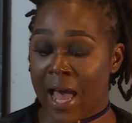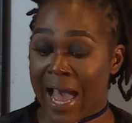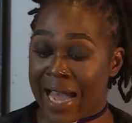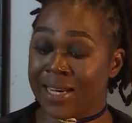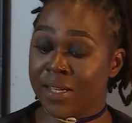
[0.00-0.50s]

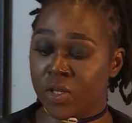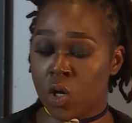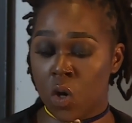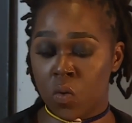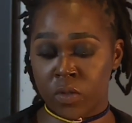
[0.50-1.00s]
and its
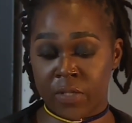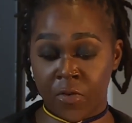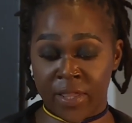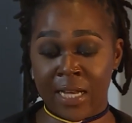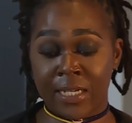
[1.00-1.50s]
codes for
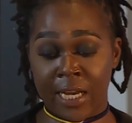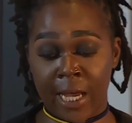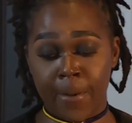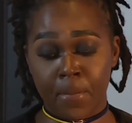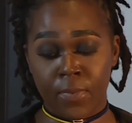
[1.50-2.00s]
that
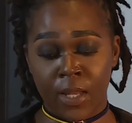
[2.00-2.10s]
day.